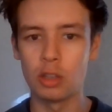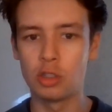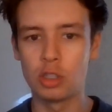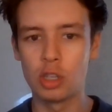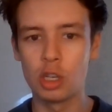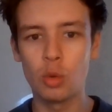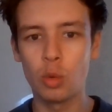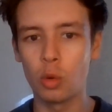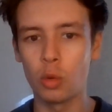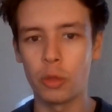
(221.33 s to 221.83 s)

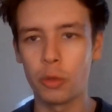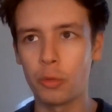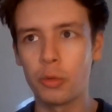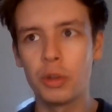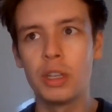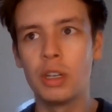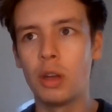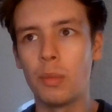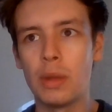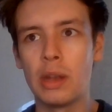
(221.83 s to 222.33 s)
2 or 3
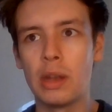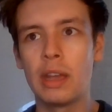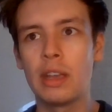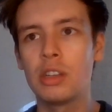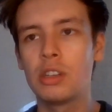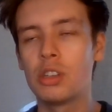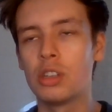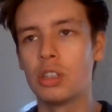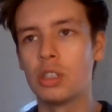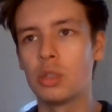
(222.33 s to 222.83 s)

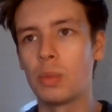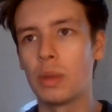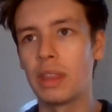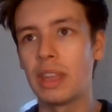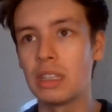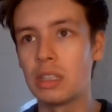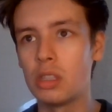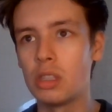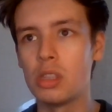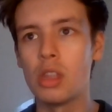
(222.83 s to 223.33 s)
nominations, but
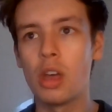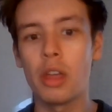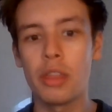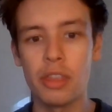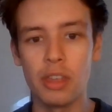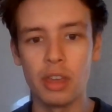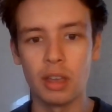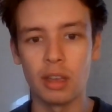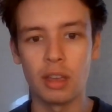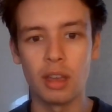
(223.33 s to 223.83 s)
there's
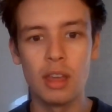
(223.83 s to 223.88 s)
nothing.